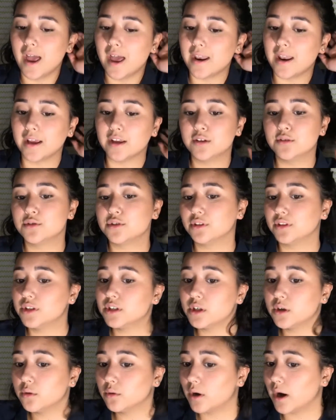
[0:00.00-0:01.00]
And I usually
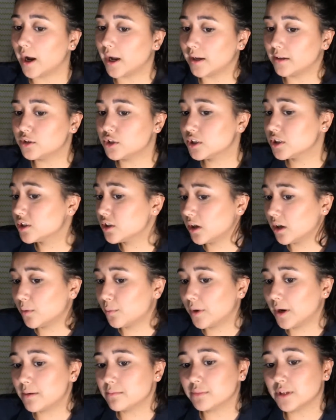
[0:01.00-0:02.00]
don't. I just
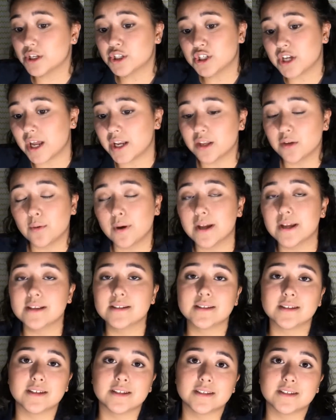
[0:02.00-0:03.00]
started wearing blush
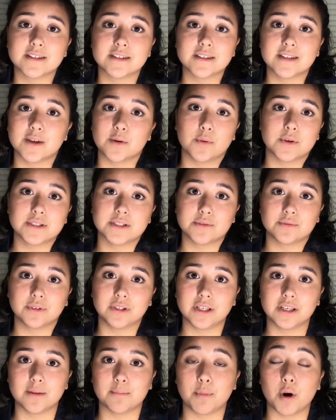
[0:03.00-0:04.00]
anyways, and it wasn't
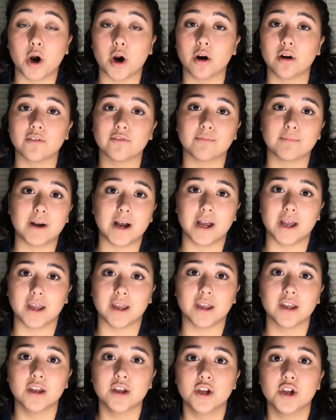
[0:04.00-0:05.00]
really a part of
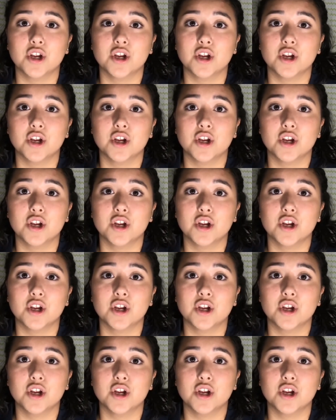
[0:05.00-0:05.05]
my